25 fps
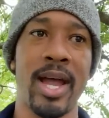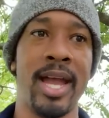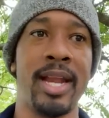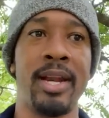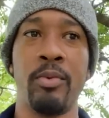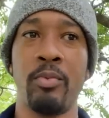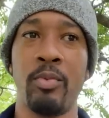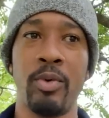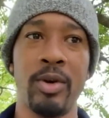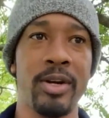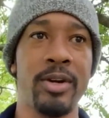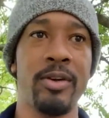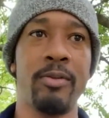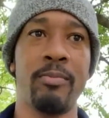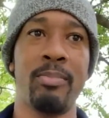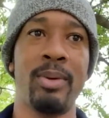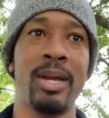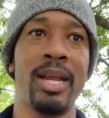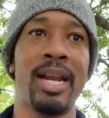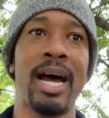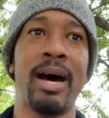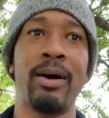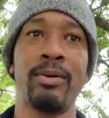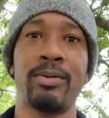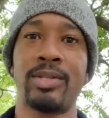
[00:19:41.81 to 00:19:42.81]
And it wouldn't have
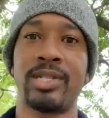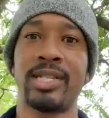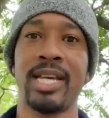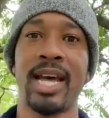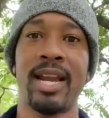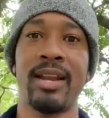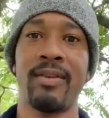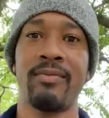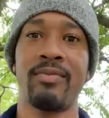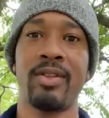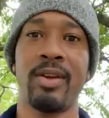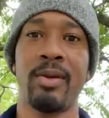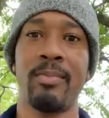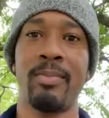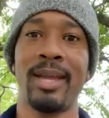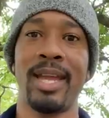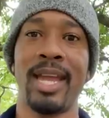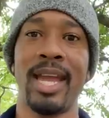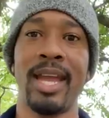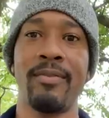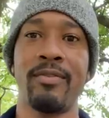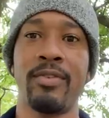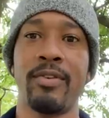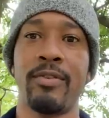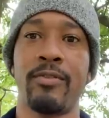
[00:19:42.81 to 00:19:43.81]
been outside of their
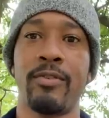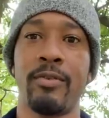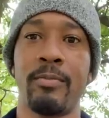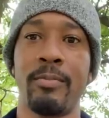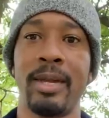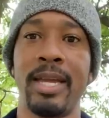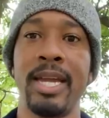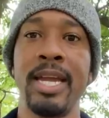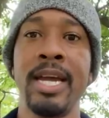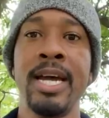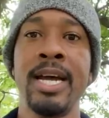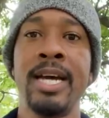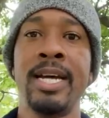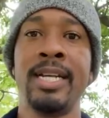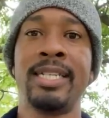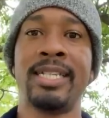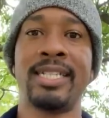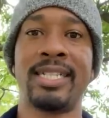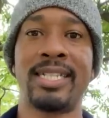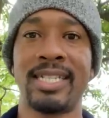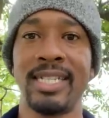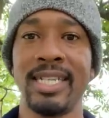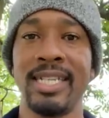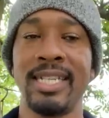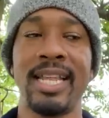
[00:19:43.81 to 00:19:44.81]
behavior for me to
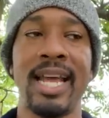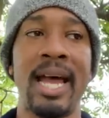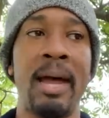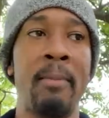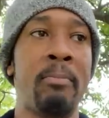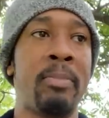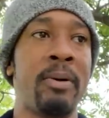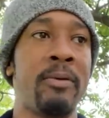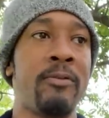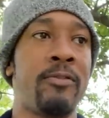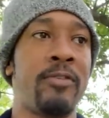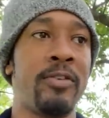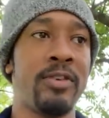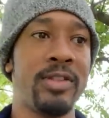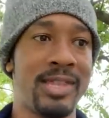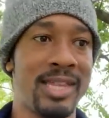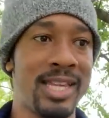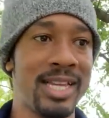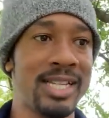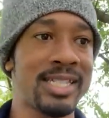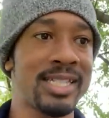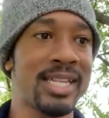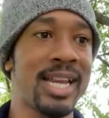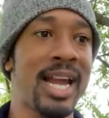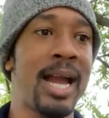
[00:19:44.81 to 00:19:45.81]
see that. But for
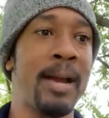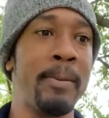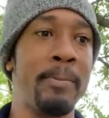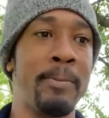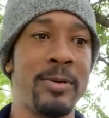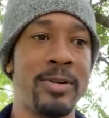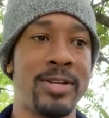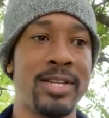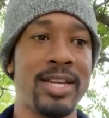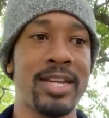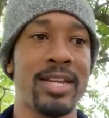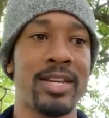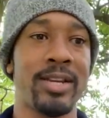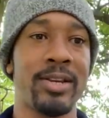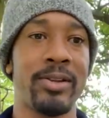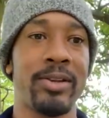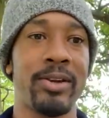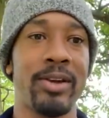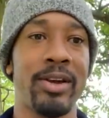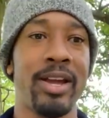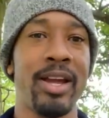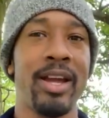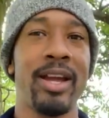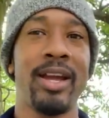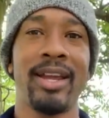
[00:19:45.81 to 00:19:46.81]
this guy in
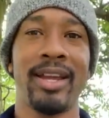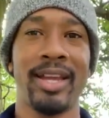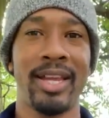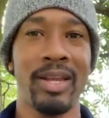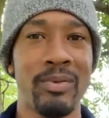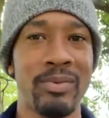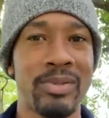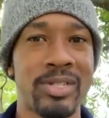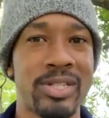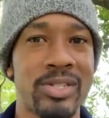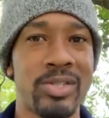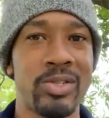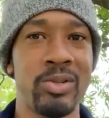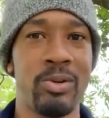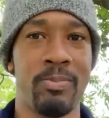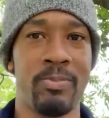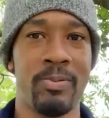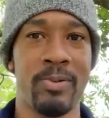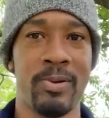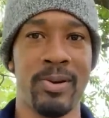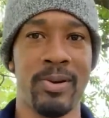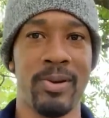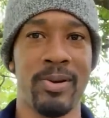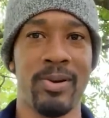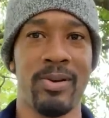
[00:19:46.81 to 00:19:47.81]
particular, he was
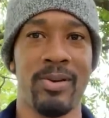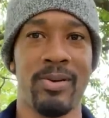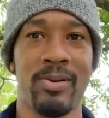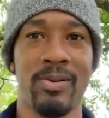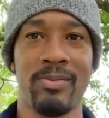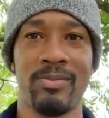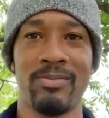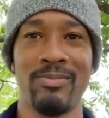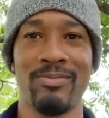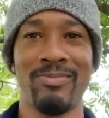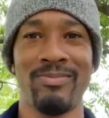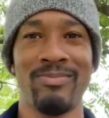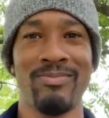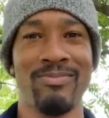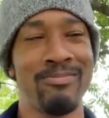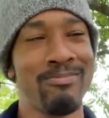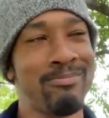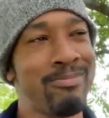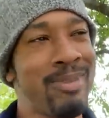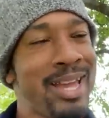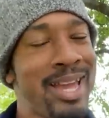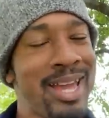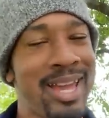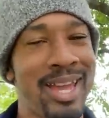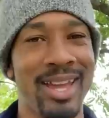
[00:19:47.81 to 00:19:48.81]
super
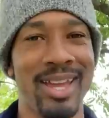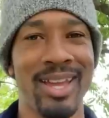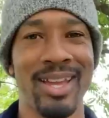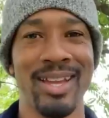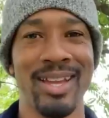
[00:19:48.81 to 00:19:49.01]
mad,